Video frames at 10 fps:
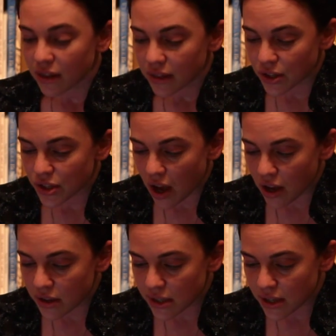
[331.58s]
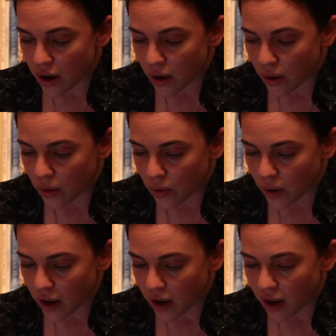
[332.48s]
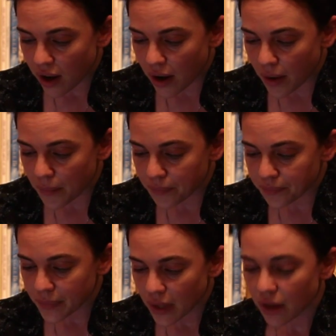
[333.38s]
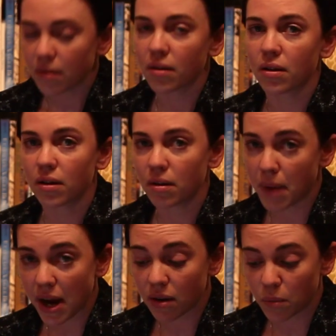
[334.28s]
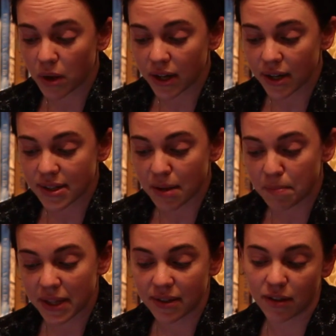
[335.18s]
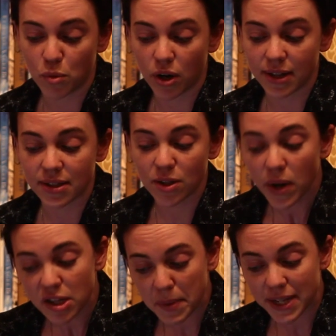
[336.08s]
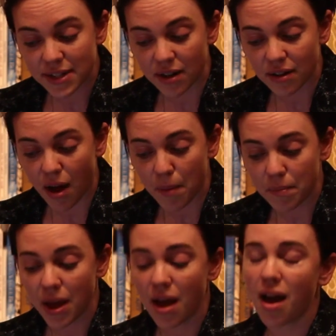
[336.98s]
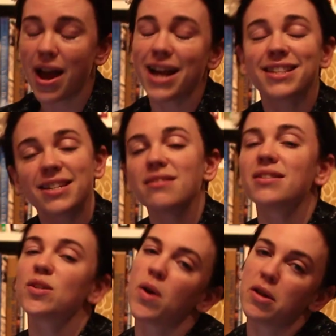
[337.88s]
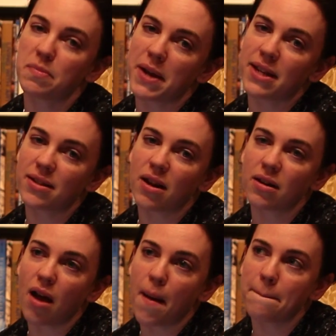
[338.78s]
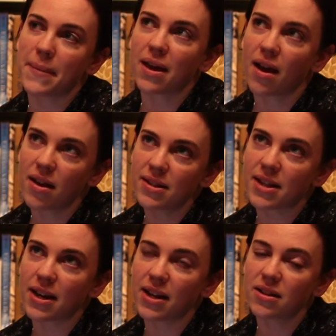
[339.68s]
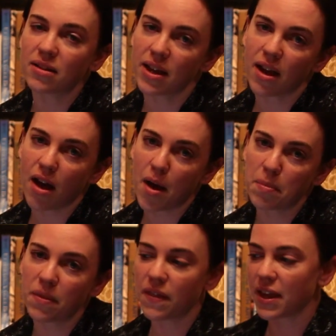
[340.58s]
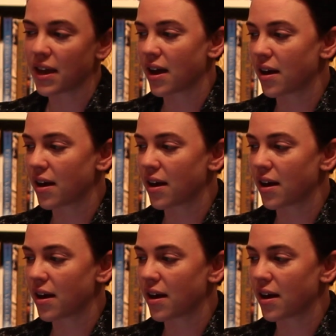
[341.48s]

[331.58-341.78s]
There's also, my artwork is at bethgilmore@squarespace.com. It's still at squarespace.com because I need to link up the